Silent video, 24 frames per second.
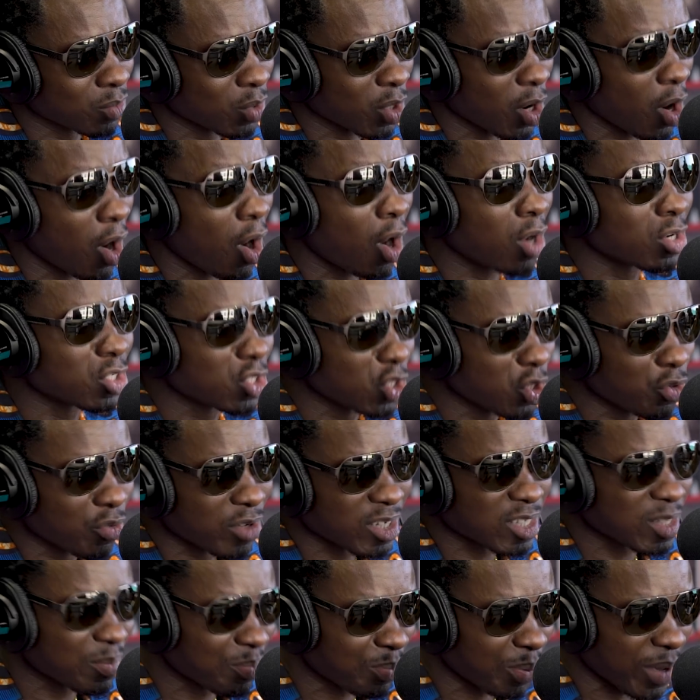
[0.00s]
With all due
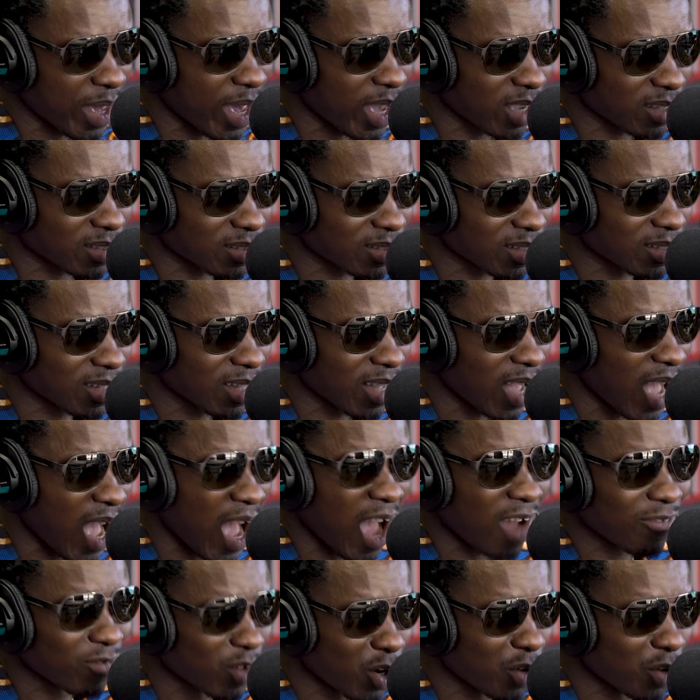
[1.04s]
respect, I have